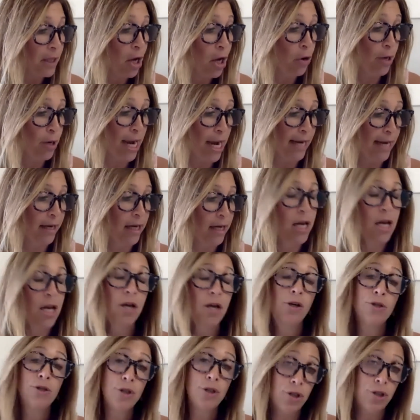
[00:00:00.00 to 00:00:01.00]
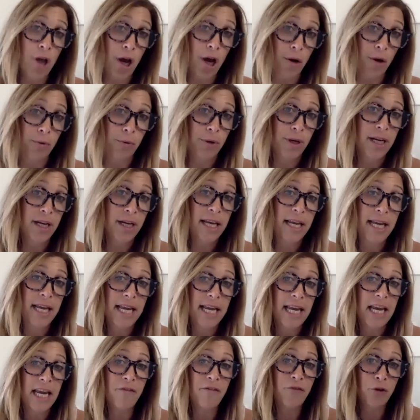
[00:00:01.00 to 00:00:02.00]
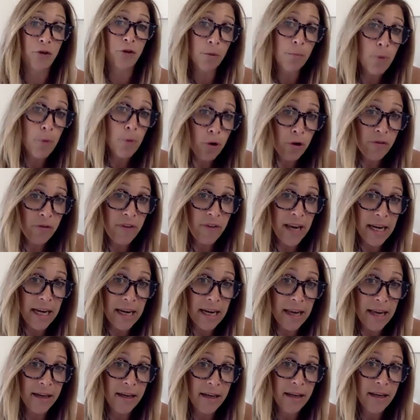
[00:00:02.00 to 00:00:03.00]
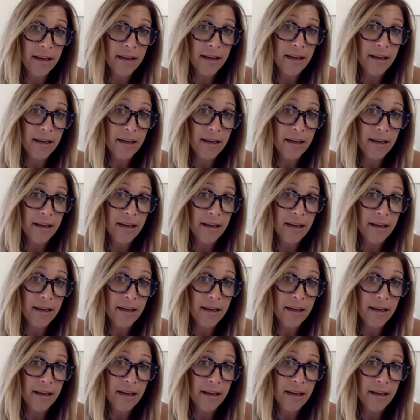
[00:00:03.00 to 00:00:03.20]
Okay. So if you're motivated,